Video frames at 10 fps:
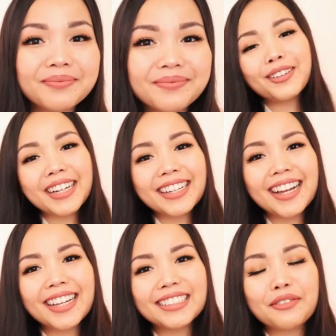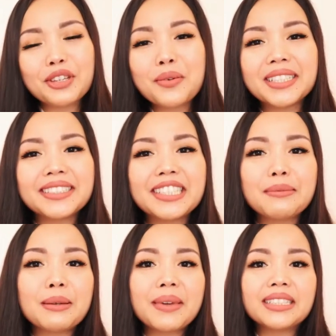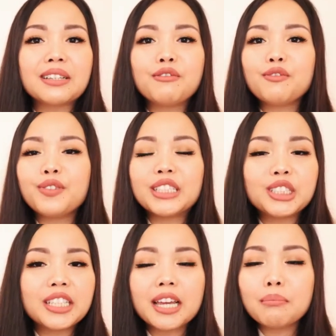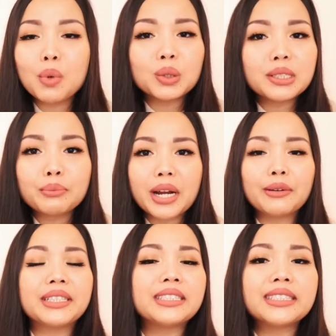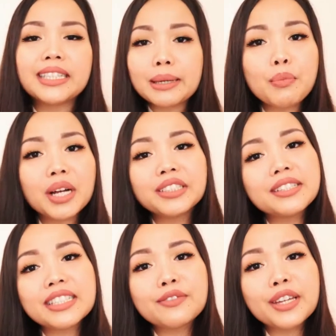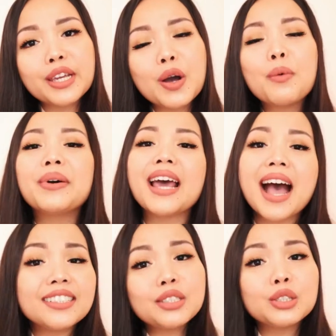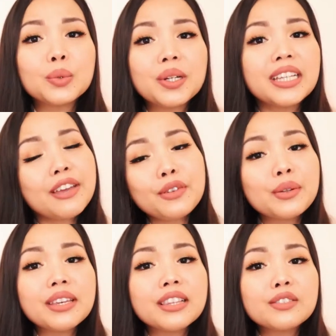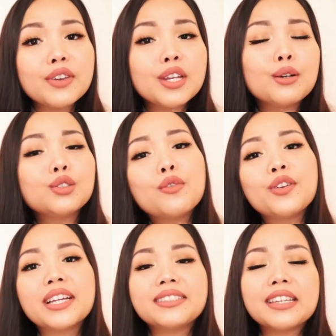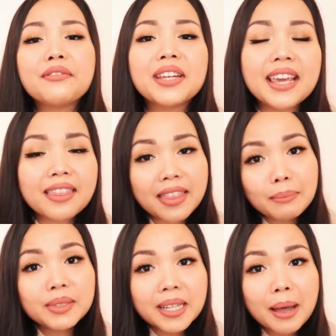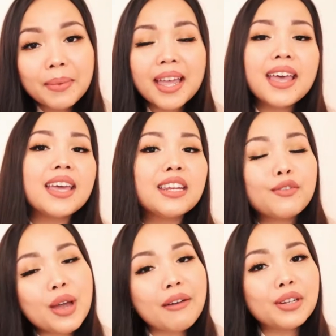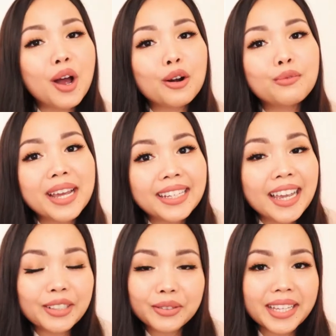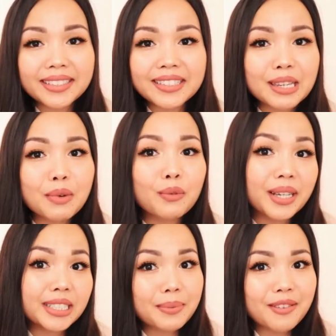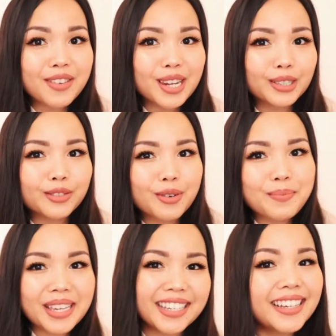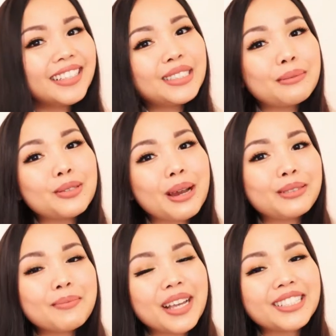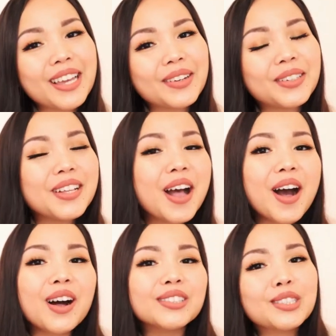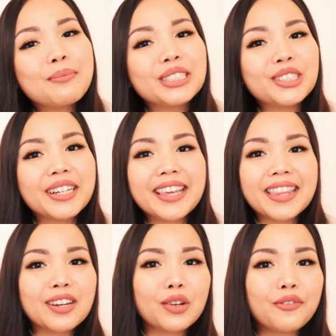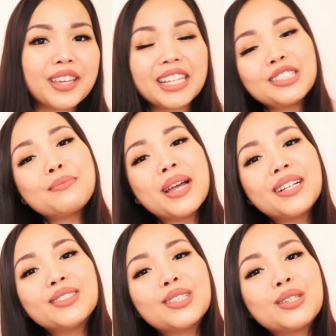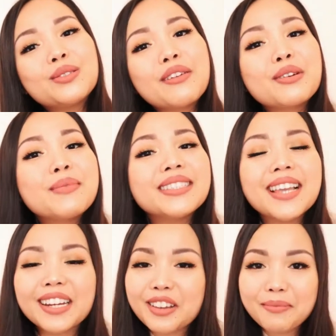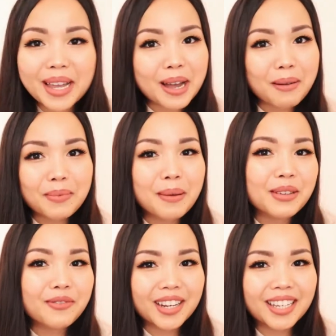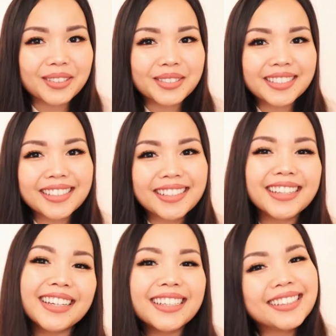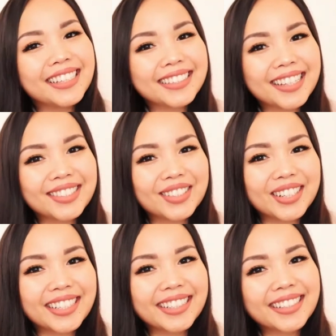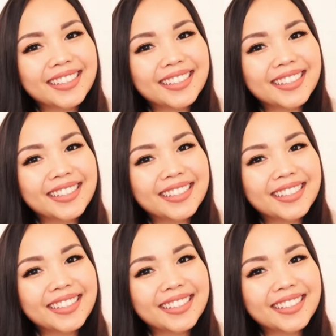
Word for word: Alright guys, if you want to see me make some fudgy and molten brownies, keep watching this video. But as usual, if you like this video, don't forget to give it a thumbs up. And if you haven't already and you'd like to see more recipe videos from me, subscribe to my channel. Also make sure to hit that notification bell so you never miss any of my upcoming videos. Let's get started.